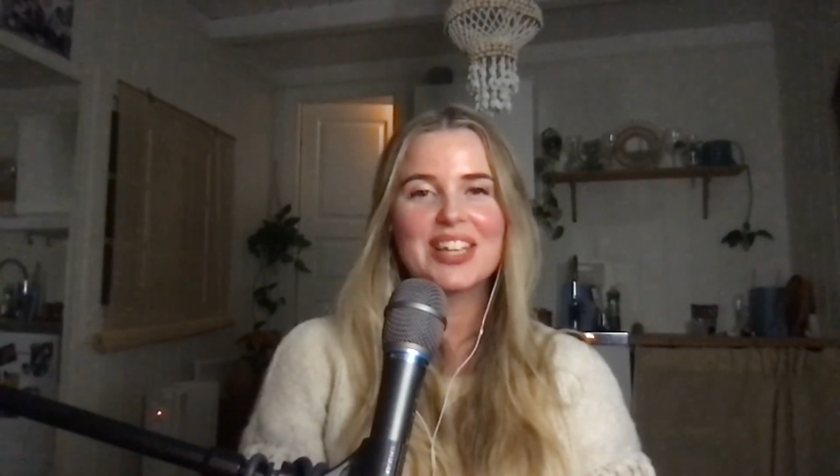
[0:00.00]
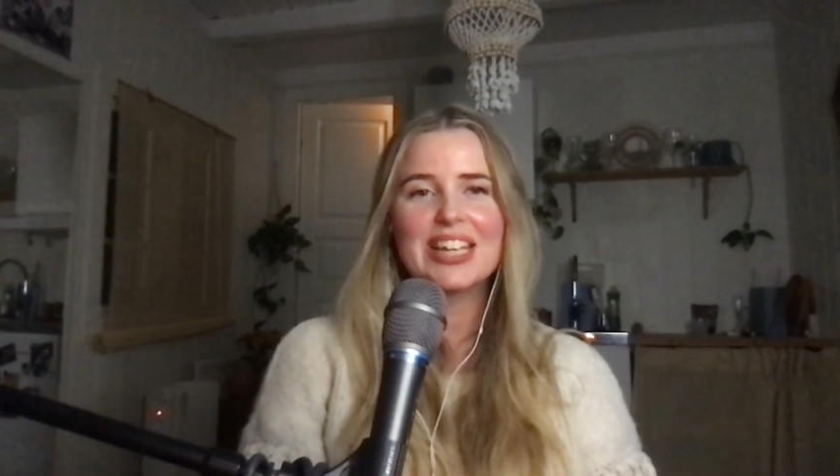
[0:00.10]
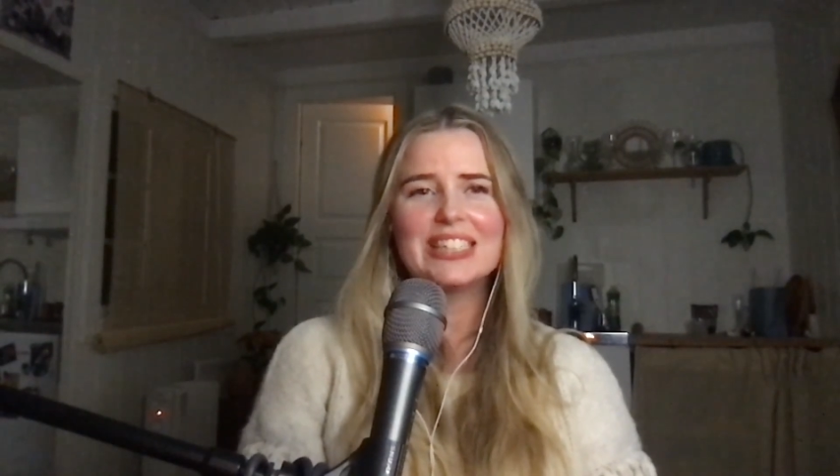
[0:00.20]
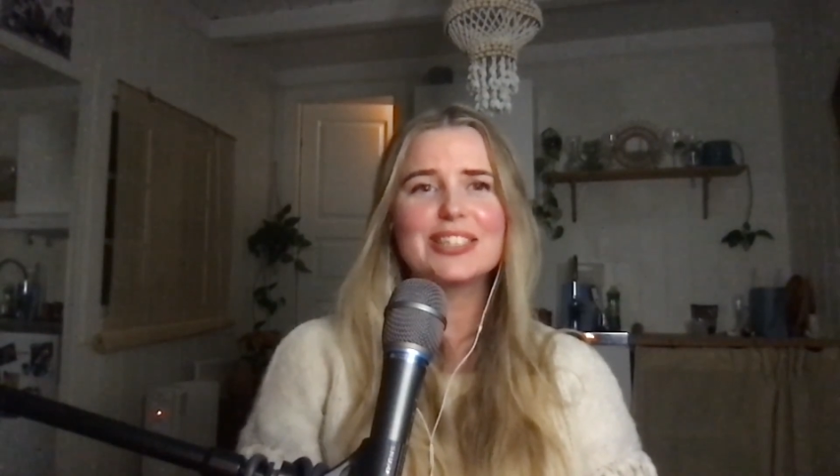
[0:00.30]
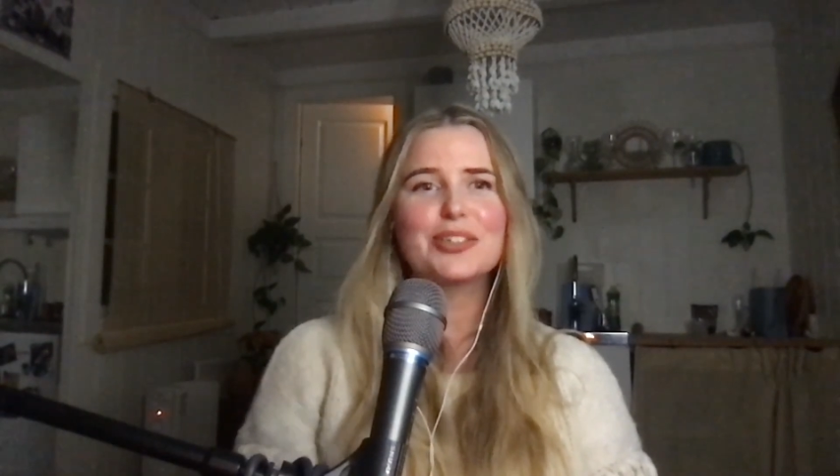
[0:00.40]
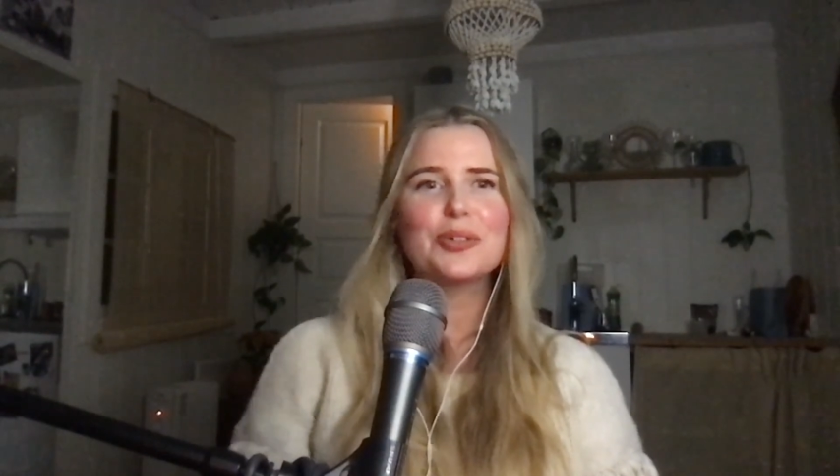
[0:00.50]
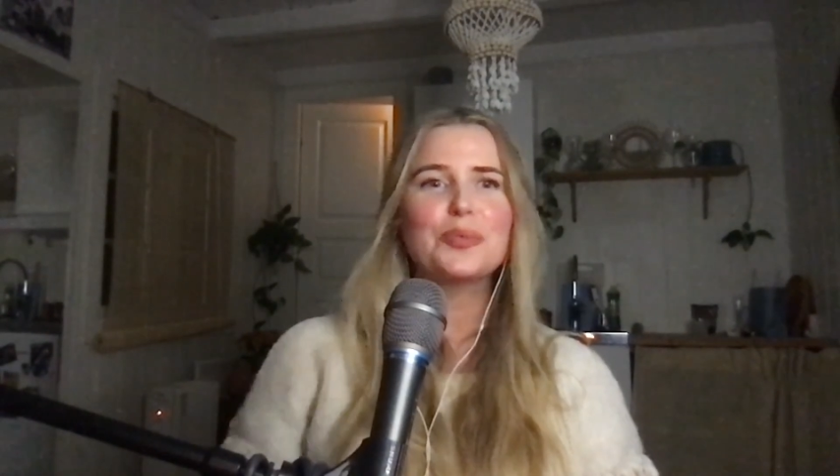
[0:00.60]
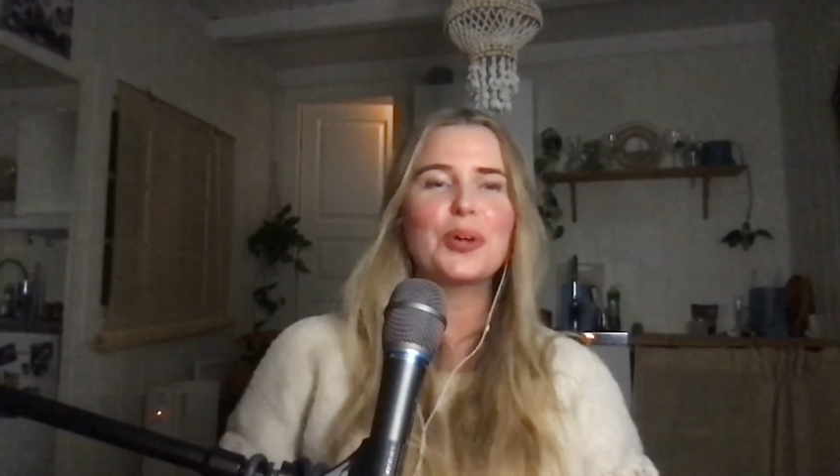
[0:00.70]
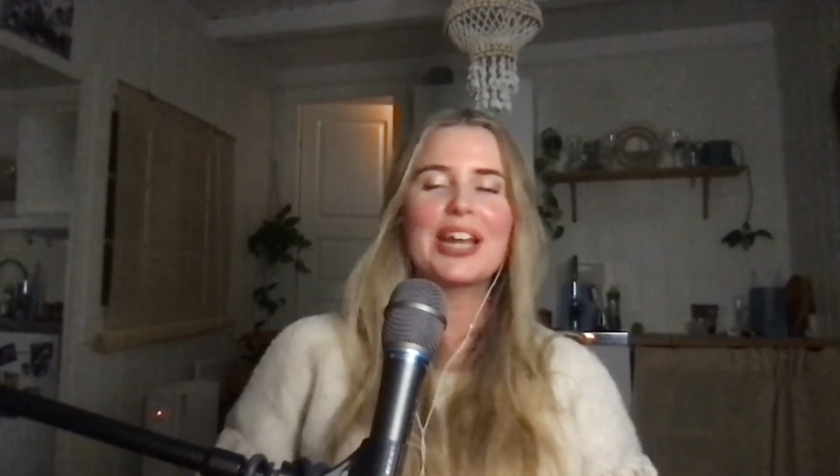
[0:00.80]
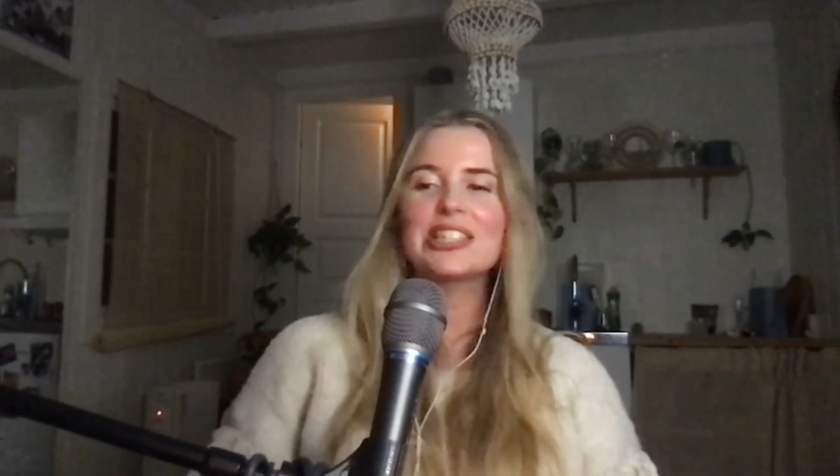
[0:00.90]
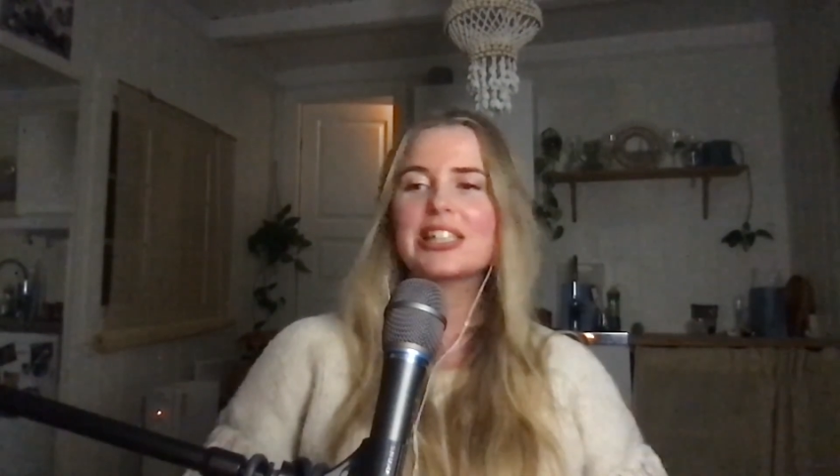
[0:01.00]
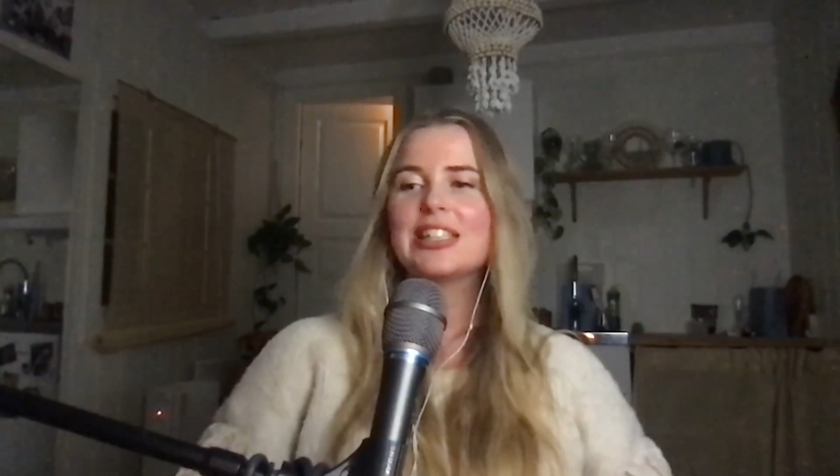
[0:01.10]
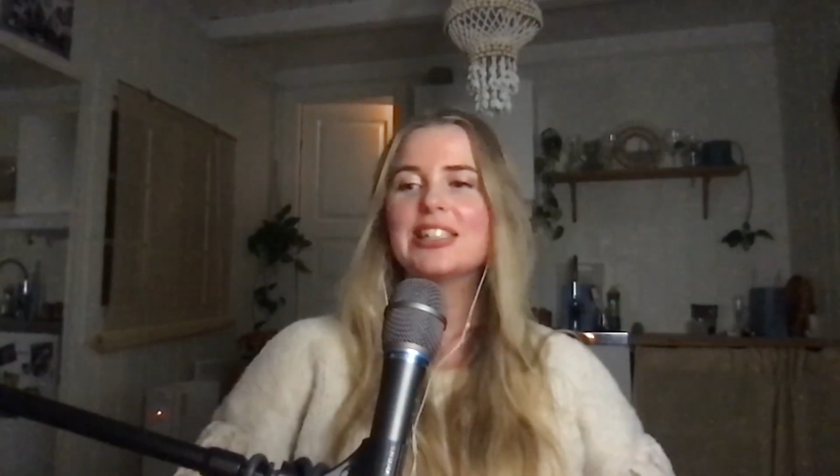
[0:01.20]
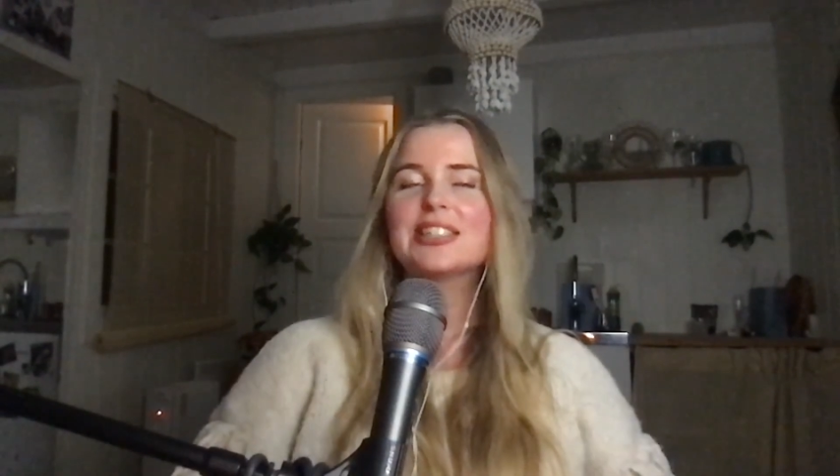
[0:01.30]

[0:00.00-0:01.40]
It's a good one, actually.